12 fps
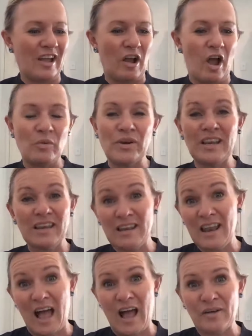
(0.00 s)
I would
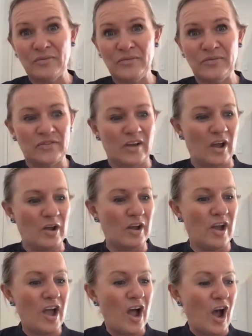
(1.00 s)
love,
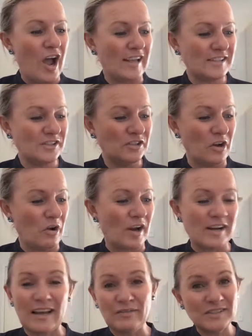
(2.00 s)
as you know, I'd
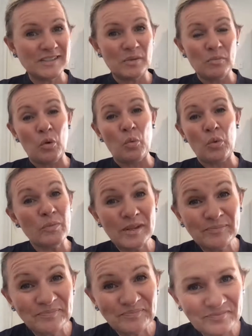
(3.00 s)
love to see more
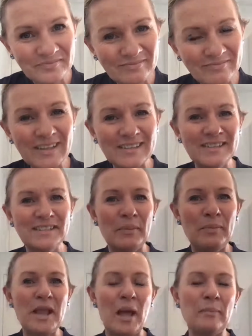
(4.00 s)
women
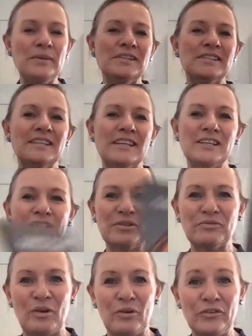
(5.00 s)
stepping up into
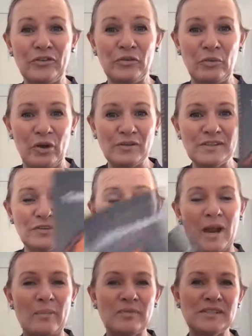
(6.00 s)
leadership roles as well. So
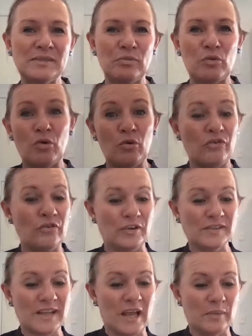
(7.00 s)
grab this book called
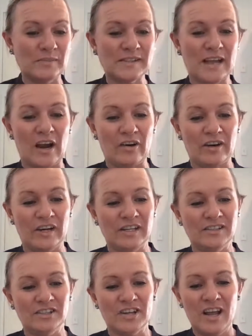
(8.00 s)
First Comes
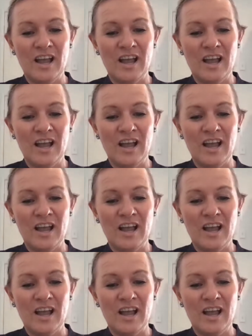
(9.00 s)
Courage.